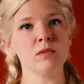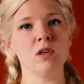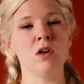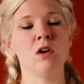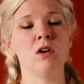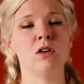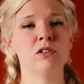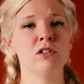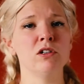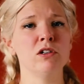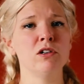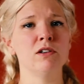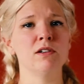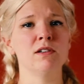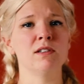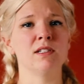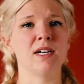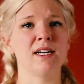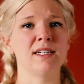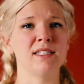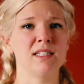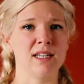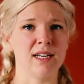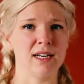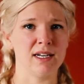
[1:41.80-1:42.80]
also known as
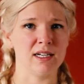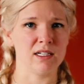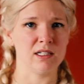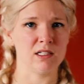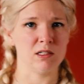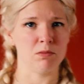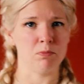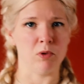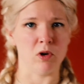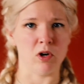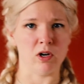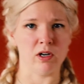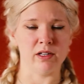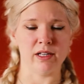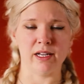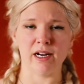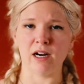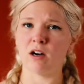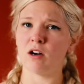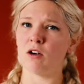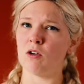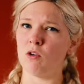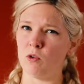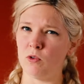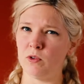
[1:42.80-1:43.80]
Icelandic spar. They
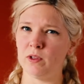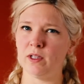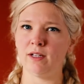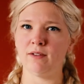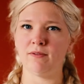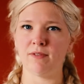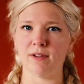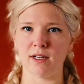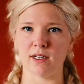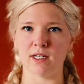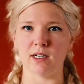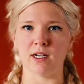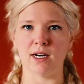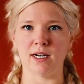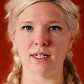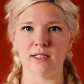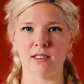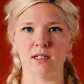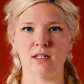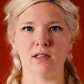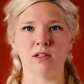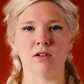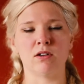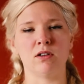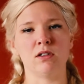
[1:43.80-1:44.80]
aren't only found in
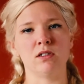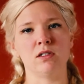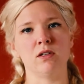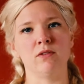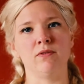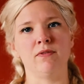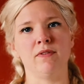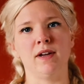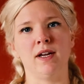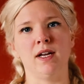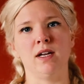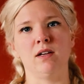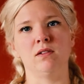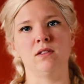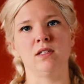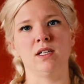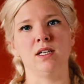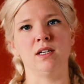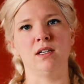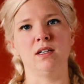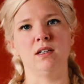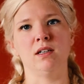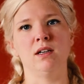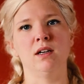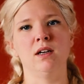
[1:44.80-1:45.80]
Iceland, they're also found
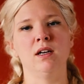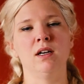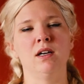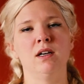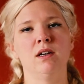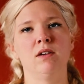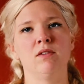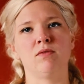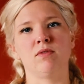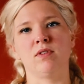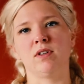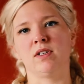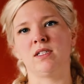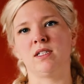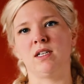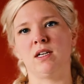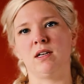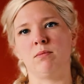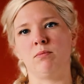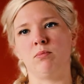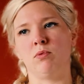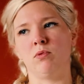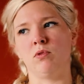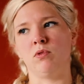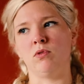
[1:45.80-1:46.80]
in, for
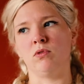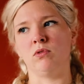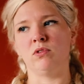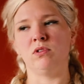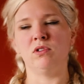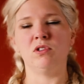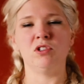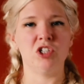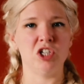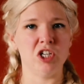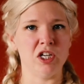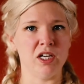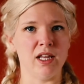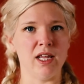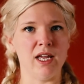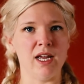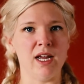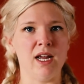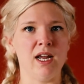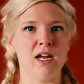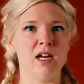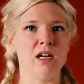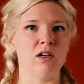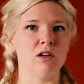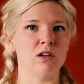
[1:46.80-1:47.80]
example,
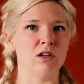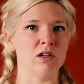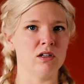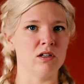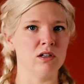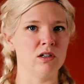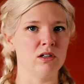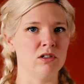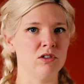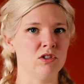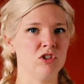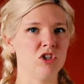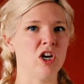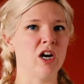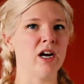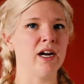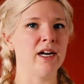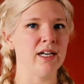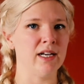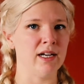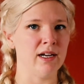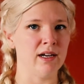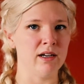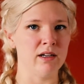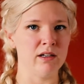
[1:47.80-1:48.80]
Chile or
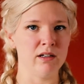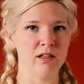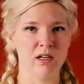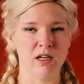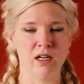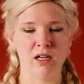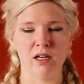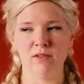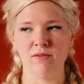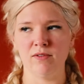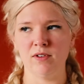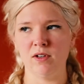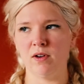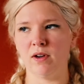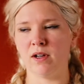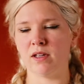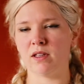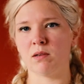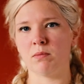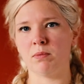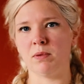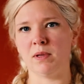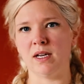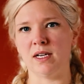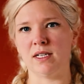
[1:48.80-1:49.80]
China, a few
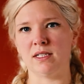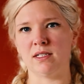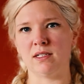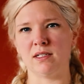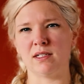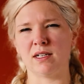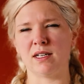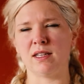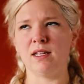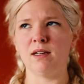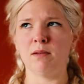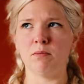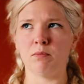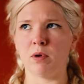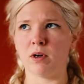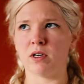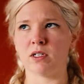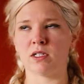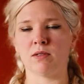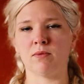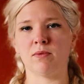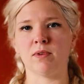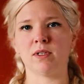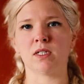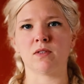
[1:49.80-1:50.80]
other places, I think
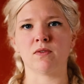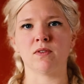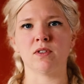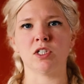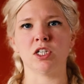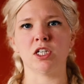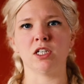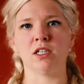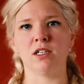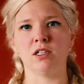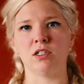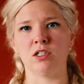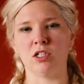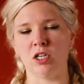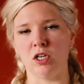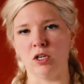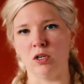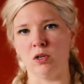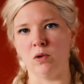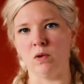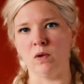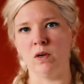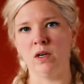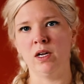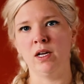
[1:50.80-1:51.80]
parts of West Virginia
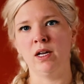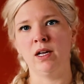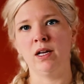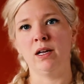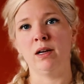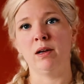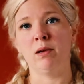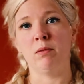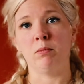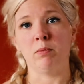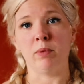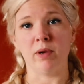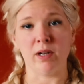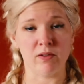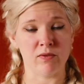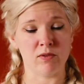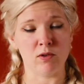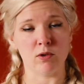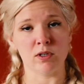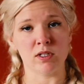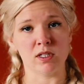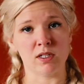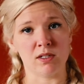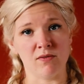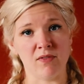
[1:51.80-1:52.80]
too. But of
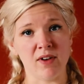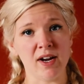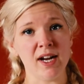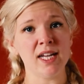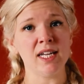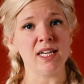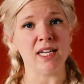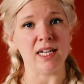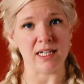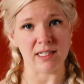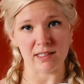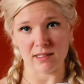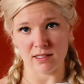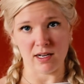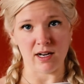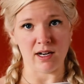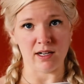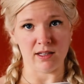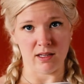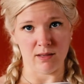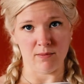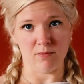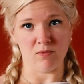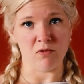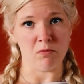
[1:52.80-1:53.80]
course the Vikings
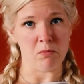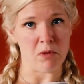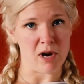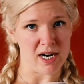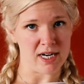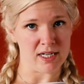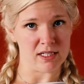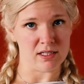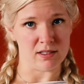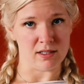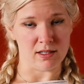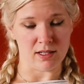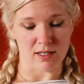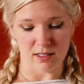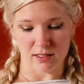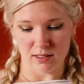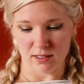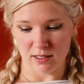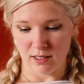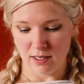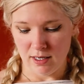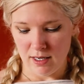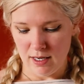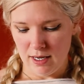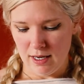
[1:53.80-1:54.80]
got them from Iceland.
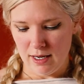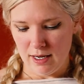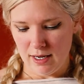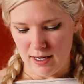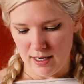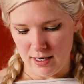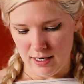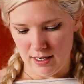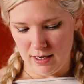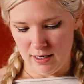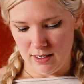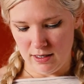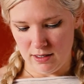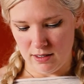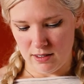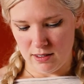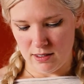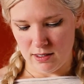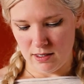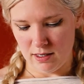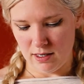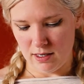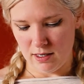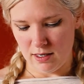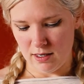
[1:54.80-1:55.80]

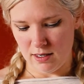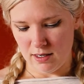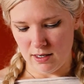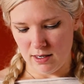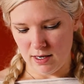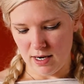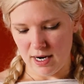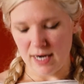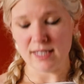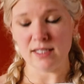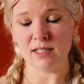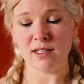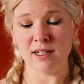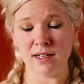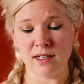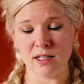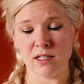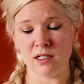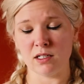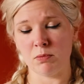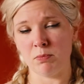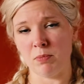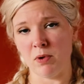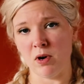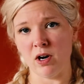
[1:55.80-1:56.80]
And
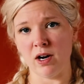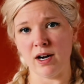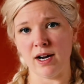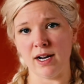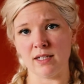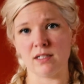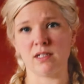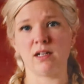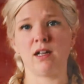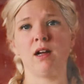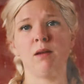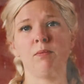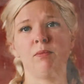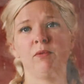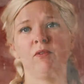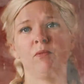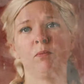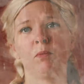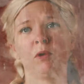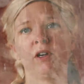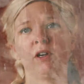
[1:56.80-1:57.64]
Icelandic spar has a couple of